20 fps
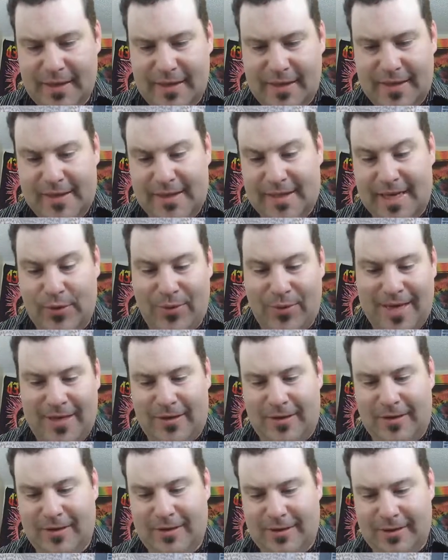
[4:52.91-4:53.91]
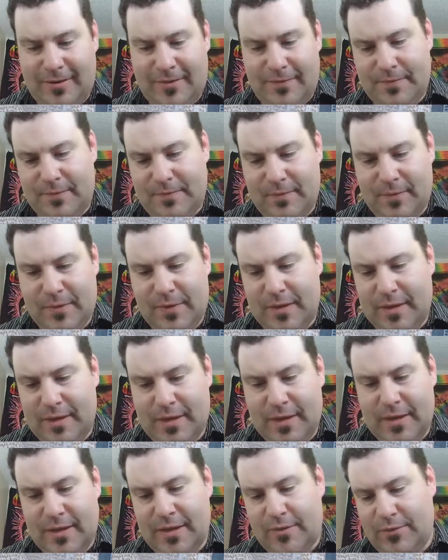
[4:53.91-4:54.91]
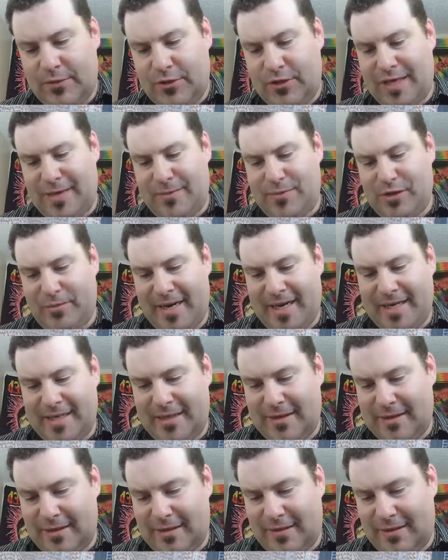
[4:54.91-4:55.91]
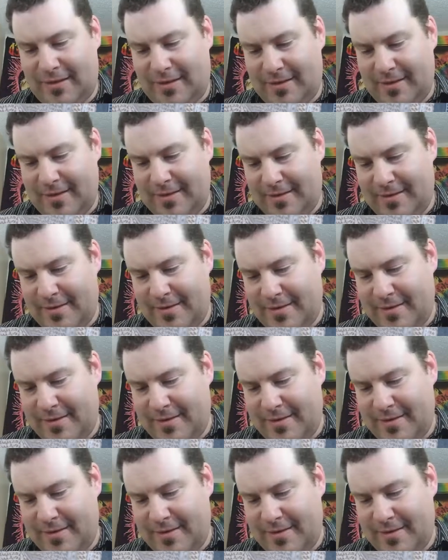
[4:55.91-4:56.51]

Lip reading: and stay wet longer, which keeps you painting a little longer.